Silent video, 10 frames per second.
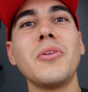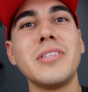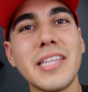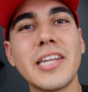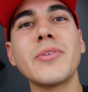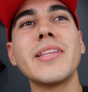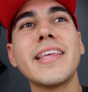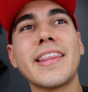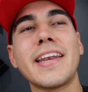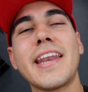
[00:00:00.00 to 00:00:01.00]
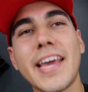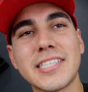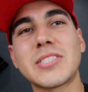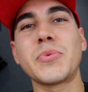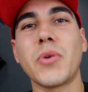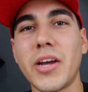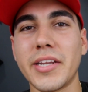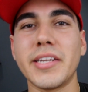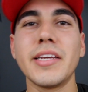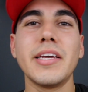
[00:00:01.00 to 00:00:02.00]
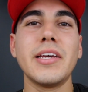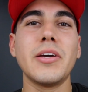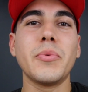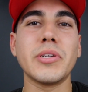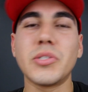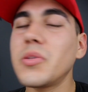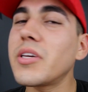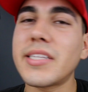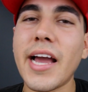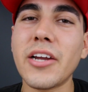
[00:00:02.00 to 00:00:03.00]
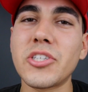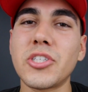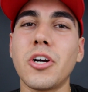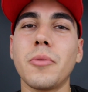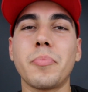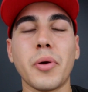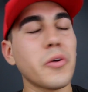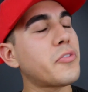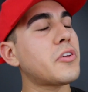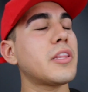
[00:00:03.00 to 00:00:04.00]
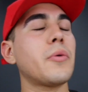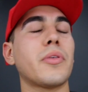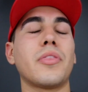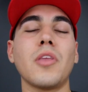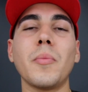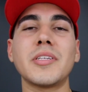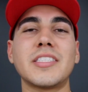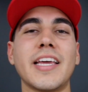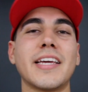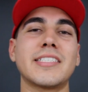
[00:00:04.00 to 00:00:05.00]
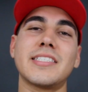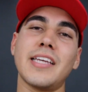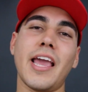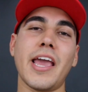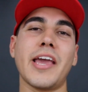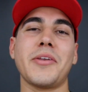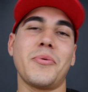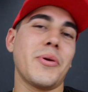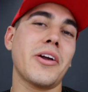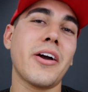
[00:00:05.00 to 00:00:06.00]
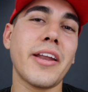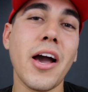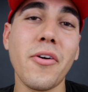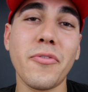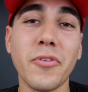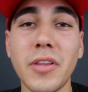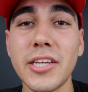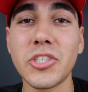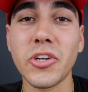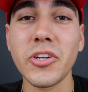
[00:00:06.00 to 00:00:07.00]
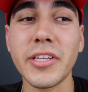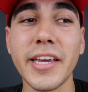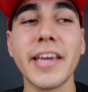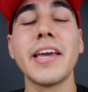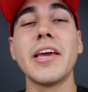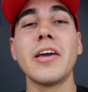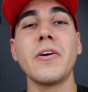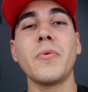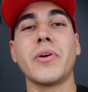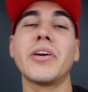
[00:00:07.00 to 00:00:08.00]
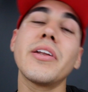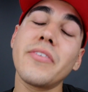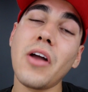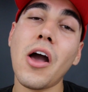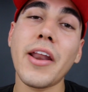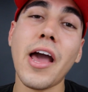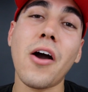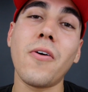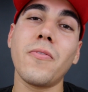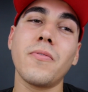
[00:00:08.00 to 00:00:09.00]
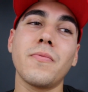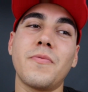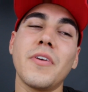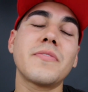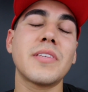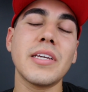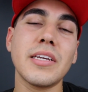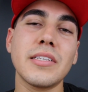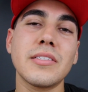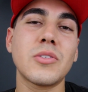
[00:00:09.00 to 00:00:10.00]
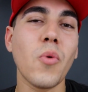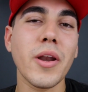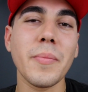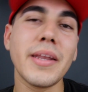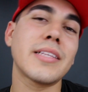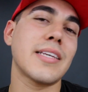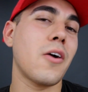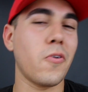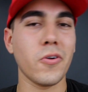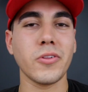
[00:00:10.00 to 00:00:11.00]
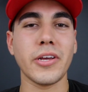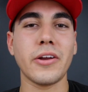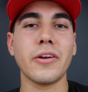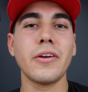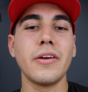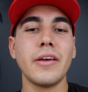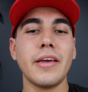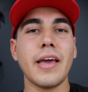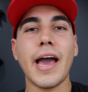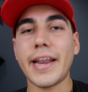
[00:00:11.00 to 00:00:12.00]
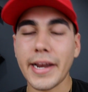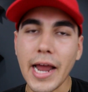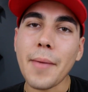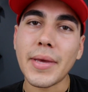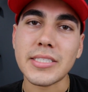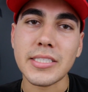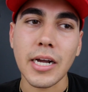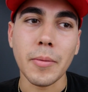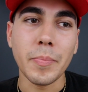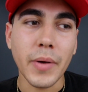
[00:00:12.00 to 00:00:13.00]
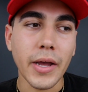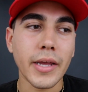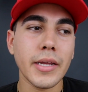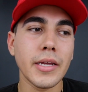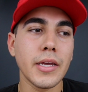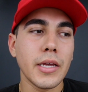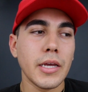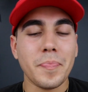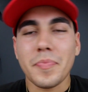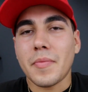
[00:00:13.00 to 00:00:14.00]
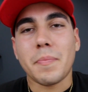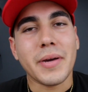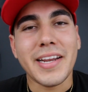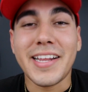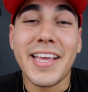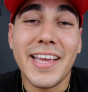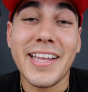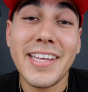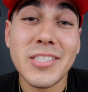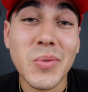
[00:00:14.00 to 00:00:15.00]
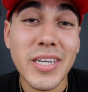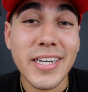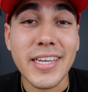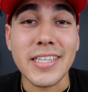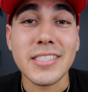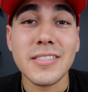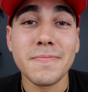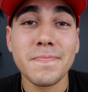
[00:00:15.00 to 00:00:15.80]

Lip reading: literally the next run, we do the entire show perfectly with no mistakes, and we got out for lunch early. We could have gone out 15, 20 minutes out earlier had I not messed up, but it is what it is.